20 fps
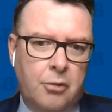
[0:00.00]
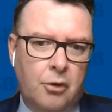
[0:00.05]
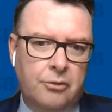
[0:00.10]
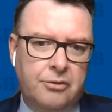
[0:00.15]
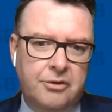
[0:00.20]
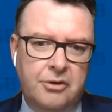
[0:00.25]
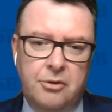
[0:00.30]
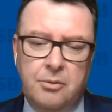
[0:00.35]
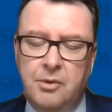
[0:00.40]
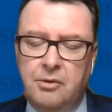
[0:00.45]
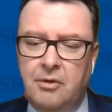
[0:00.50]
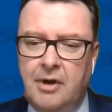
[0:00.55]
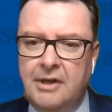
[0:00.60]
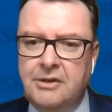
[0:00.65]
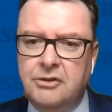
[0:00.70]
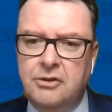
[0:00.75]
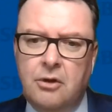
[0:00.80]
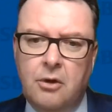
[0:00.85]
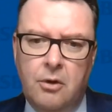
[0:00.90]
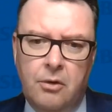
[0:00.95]
both the Human
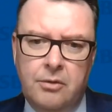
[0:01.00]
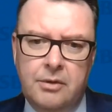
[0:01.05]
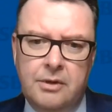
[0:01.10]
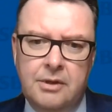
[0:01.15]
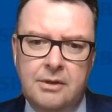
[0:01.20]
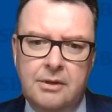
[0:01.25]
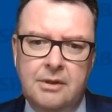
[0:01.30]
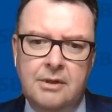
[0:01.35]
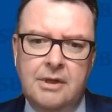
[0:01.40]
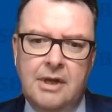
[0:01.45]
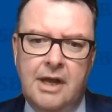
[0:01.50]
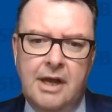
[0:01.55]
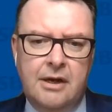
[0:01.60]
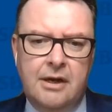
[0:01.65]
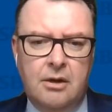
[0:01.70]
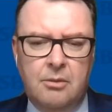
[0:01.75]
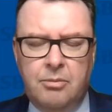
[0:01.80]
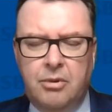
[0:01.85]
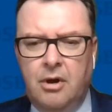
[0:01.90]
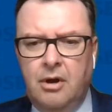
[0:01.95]
Rights Code
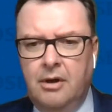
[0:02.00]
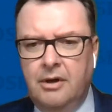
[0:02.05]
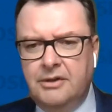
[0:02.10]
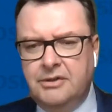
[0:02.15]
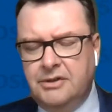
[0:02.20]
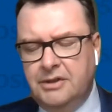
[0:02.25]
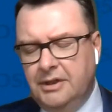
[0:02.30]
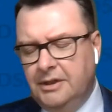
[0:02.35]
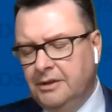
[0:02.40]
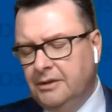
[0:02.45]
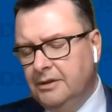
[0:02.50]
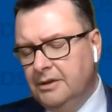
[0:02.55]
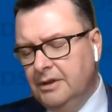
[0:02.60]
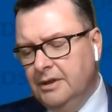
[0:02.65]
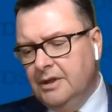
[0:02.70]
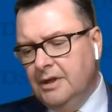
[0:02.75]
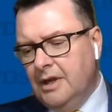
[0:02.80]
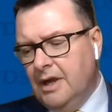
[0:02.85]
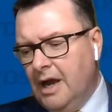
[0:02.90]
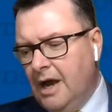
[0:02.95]
and our policy
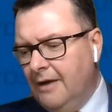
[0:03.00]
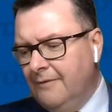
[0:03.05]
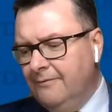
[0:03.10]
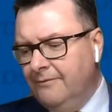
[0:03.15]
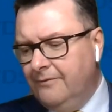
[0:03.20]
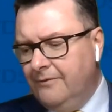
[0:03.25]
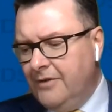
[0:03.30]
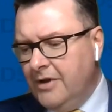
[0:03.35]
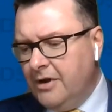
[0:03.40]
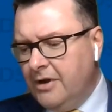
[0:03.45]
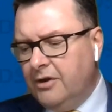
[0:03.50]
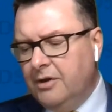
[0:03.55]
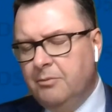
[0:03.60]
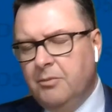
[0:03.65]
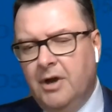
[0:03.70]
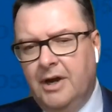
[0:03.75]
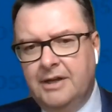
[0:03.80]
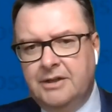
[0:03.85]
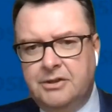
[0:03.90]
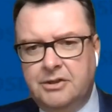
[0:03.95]
uh,
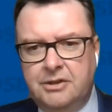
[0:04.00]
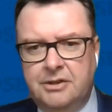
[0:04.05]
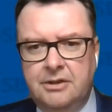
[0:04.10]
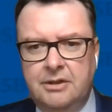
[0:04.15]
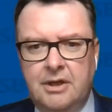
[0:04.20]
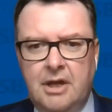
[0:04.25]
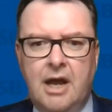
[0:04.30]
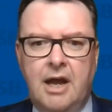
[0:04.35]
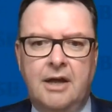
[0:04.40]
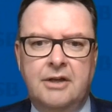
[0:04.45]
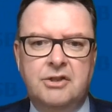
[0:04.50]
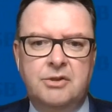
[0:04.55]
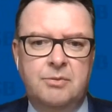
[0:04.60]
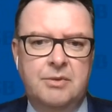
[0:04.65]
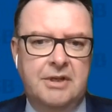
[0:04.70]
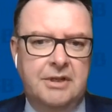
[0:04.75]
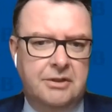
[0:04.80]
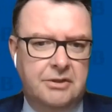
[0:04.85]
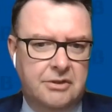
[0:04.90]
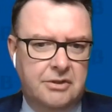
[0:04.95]
very much uh,
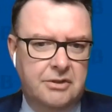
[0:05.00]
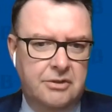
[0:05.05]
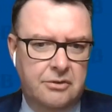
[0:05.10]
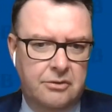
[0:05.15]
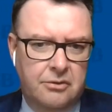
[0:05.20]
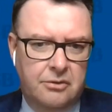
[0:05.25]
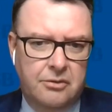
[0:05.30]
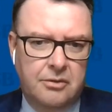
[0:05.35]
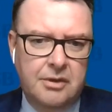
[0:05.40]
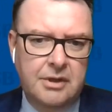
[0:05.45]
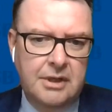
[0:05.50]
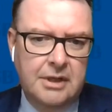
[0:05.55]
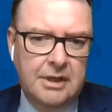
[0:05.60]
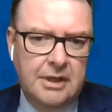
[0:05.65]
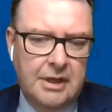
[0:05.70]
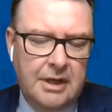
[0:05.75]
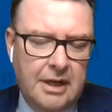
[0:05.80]
speaks to